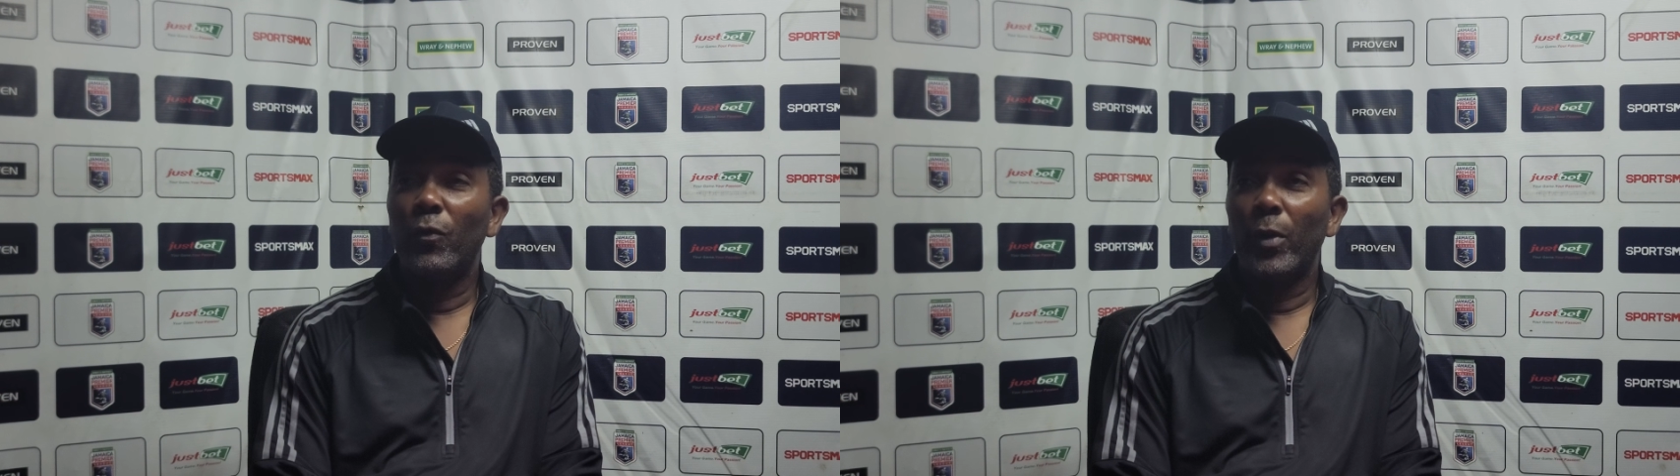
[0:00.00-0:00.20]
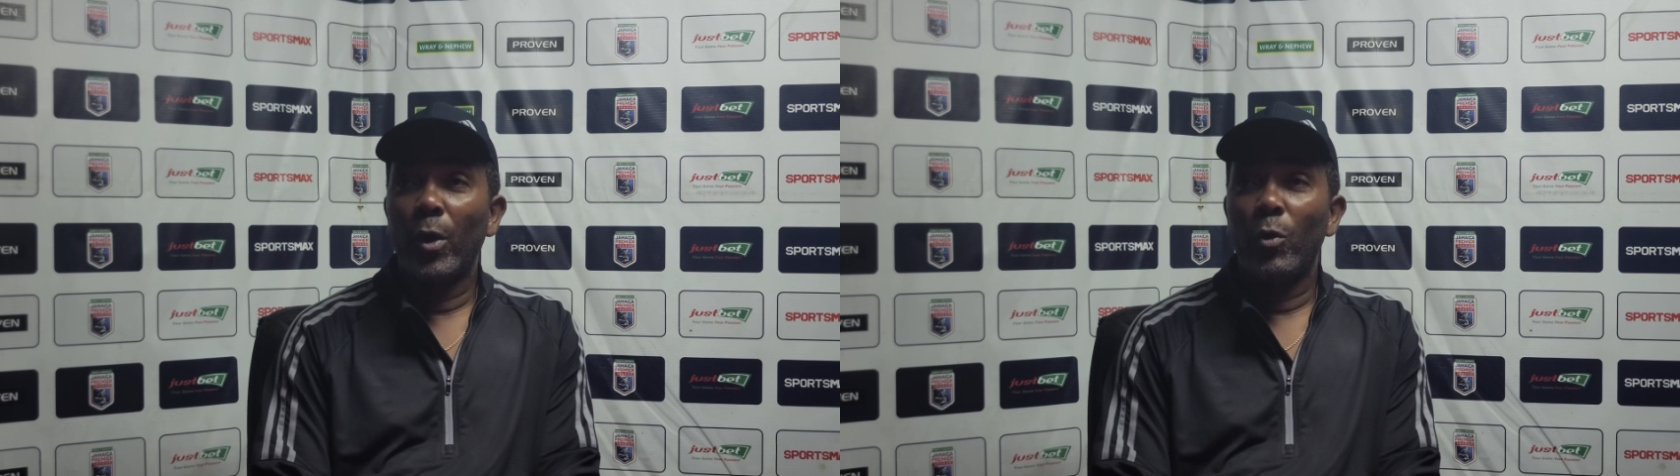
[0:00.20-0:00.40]

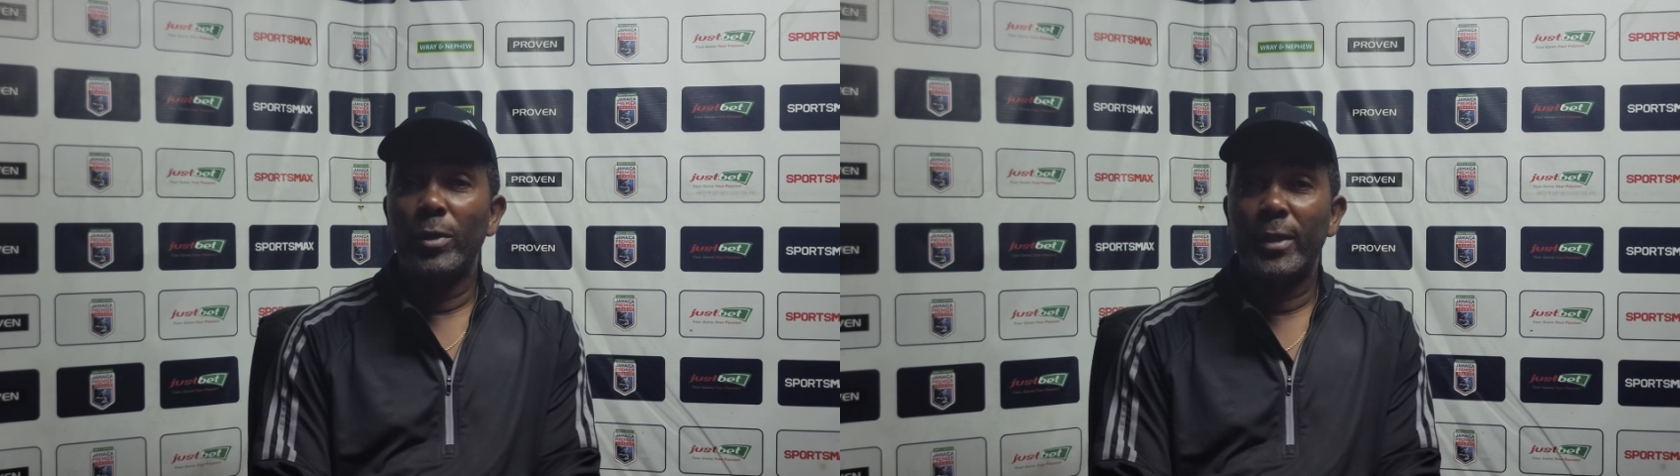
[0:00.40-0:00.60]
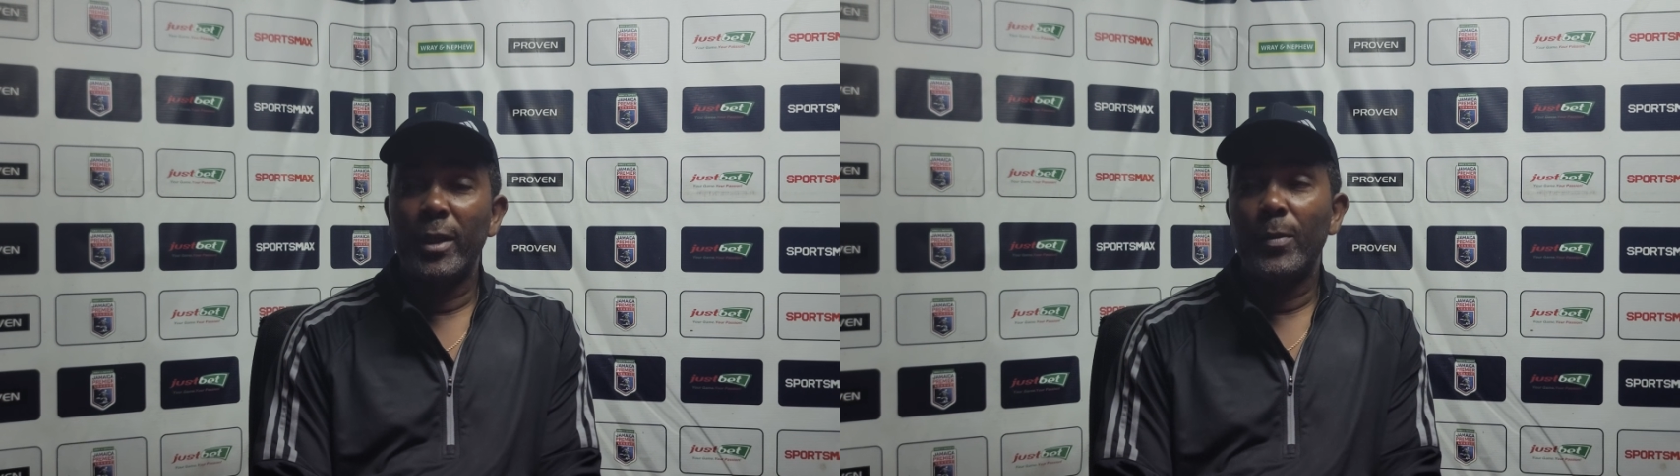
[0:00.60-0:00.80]
very
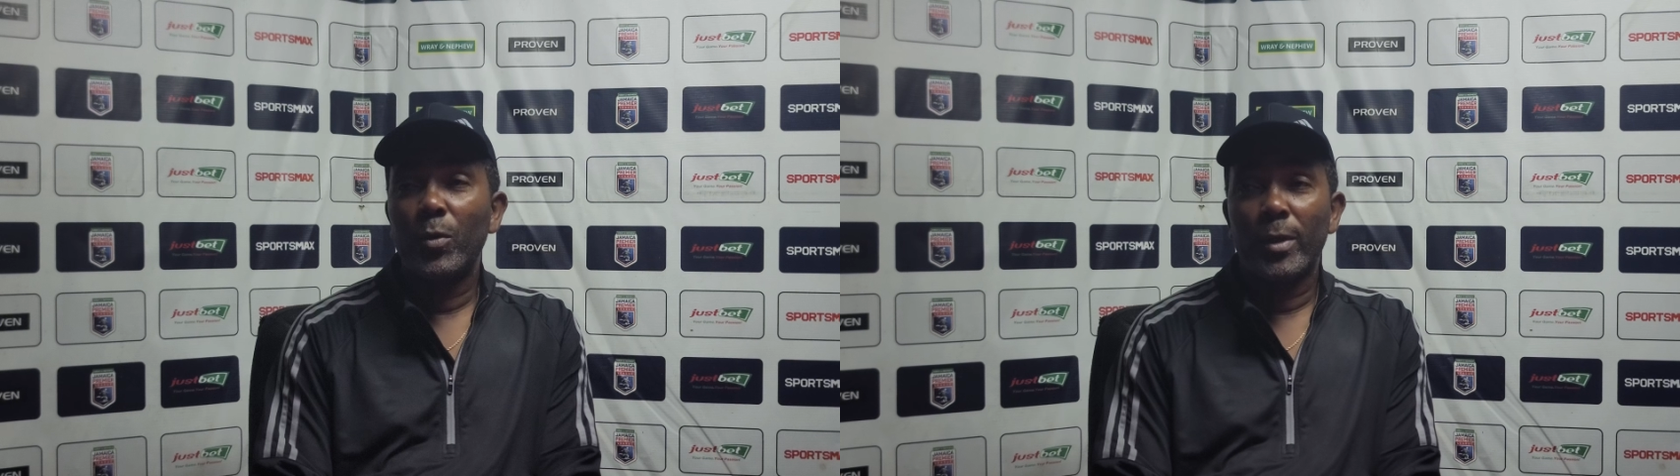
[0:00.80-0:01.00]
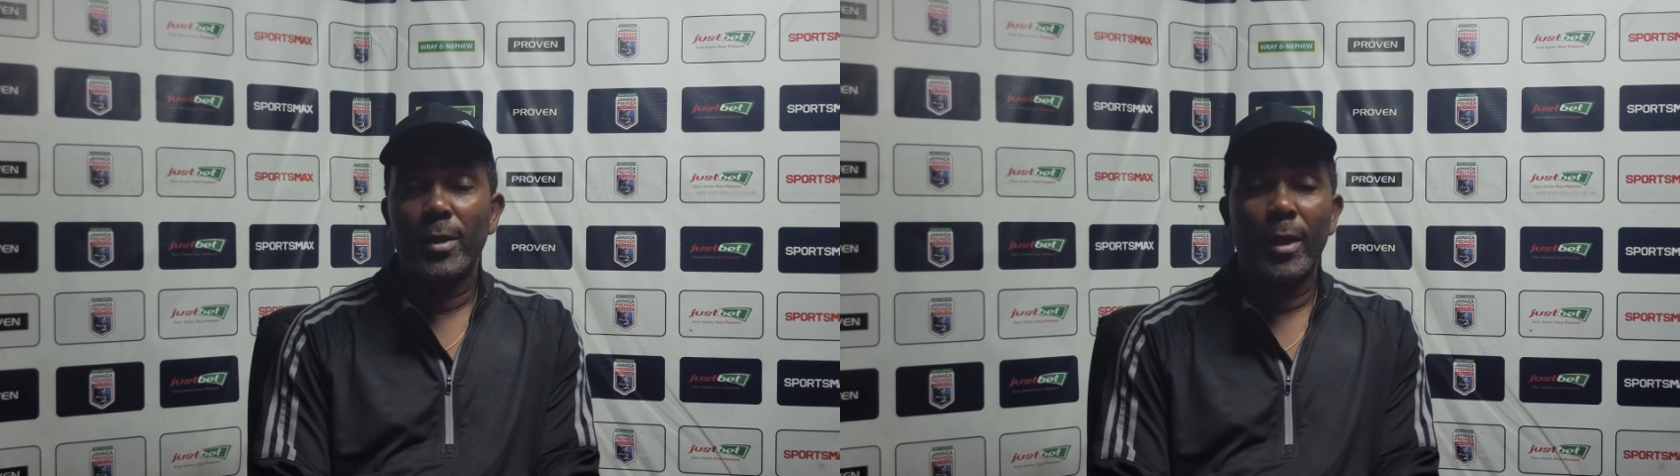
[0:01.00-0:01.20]
good teams
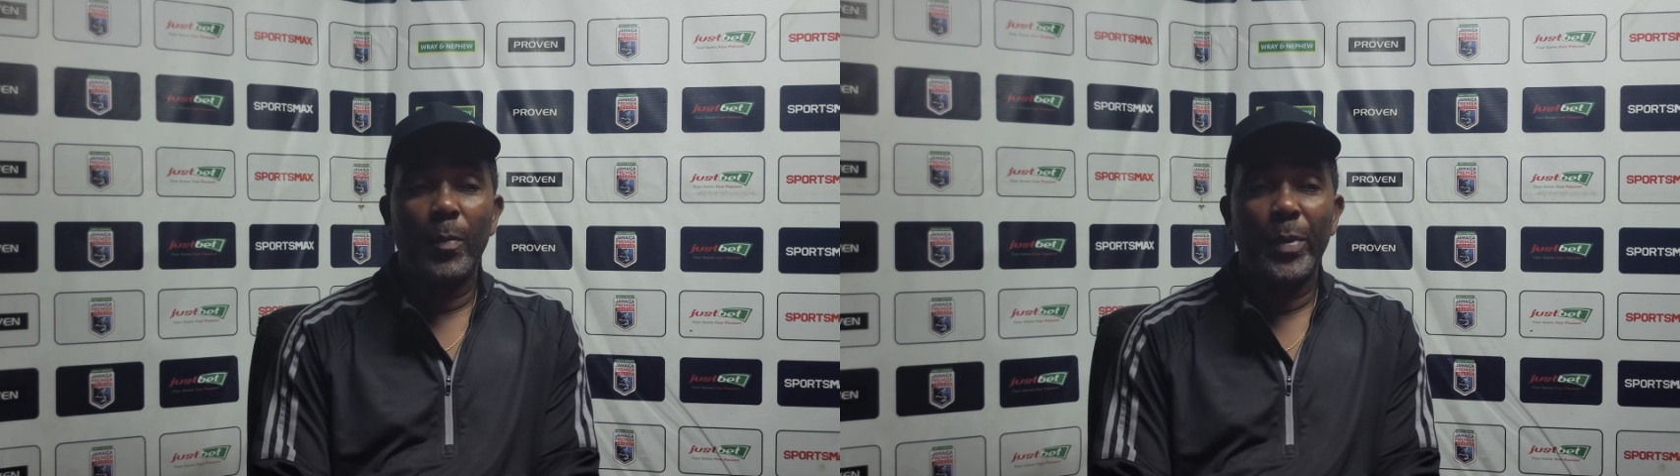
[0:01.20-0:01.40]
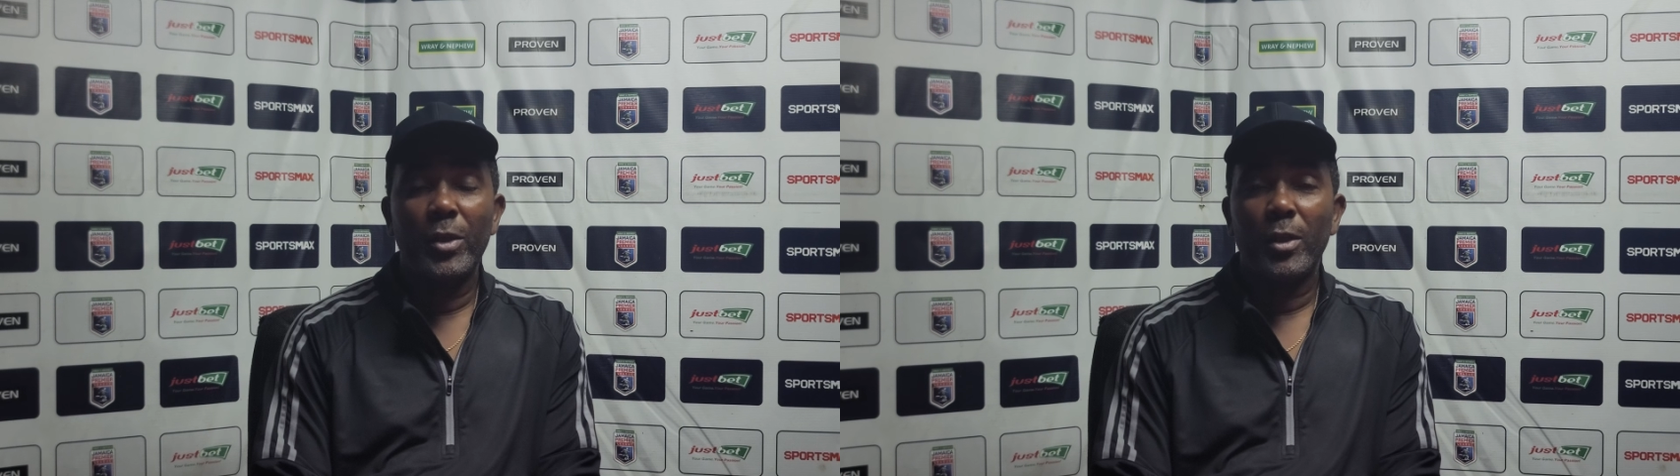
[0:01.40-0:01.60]
was on the
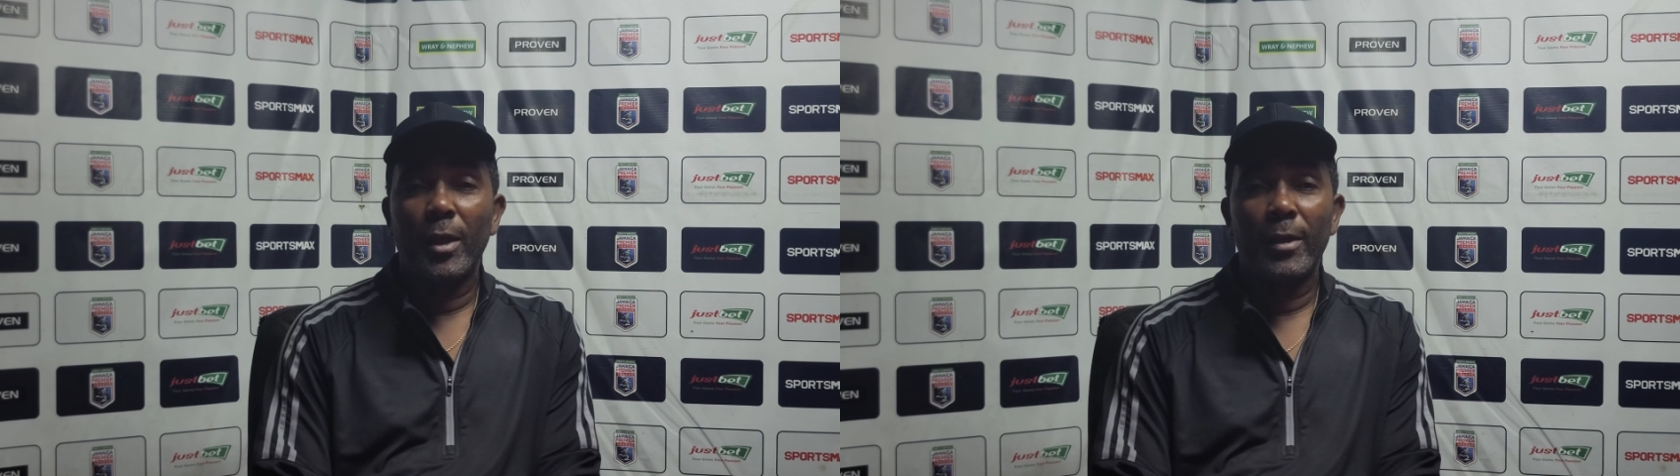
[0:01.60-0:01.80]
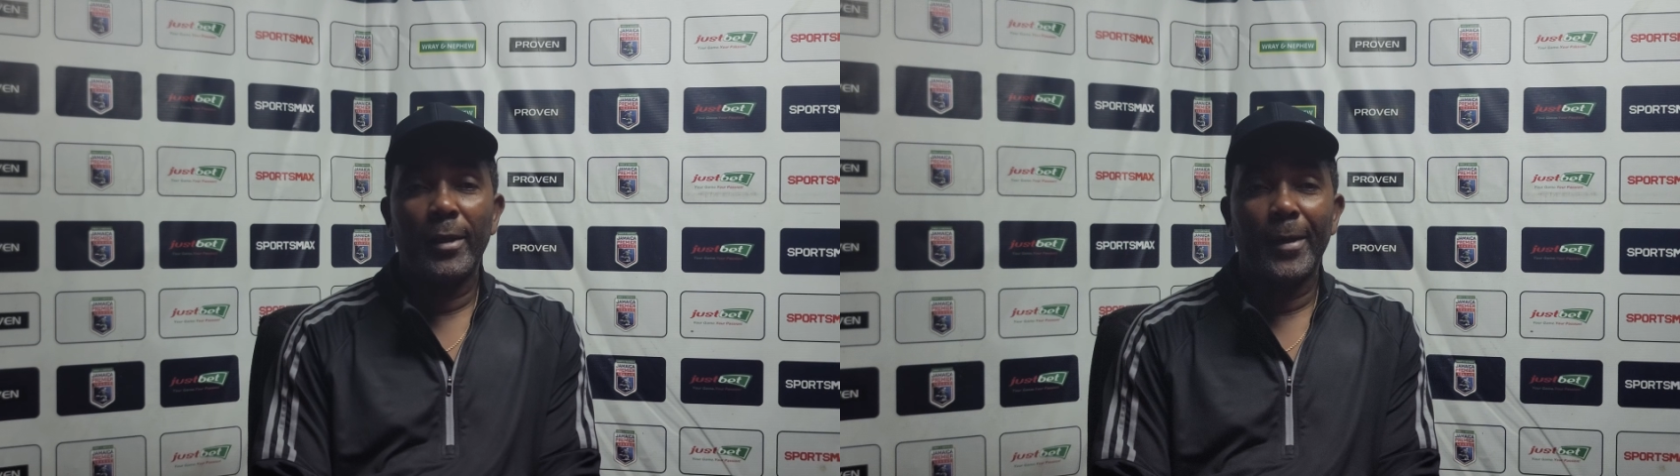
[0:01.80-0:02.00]
pitch, and